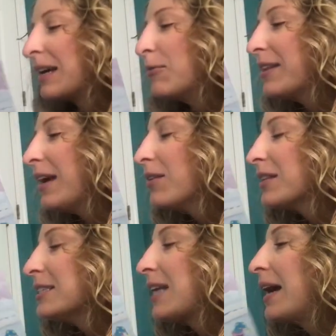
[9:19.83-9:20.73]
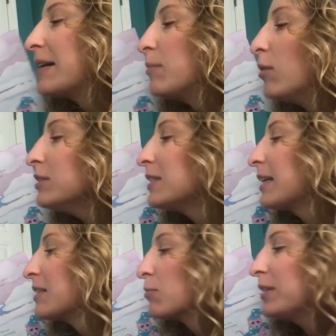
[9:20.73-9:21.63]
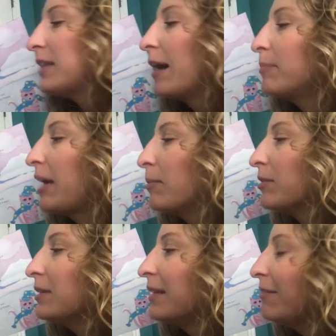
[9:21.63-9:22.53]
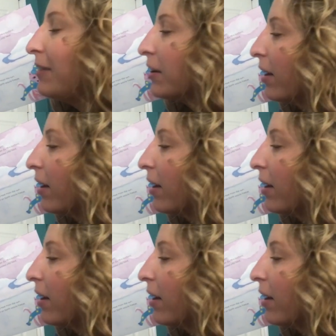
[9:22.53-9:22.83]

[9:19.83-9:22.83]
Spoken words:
Without the sun, most things would not be able to live here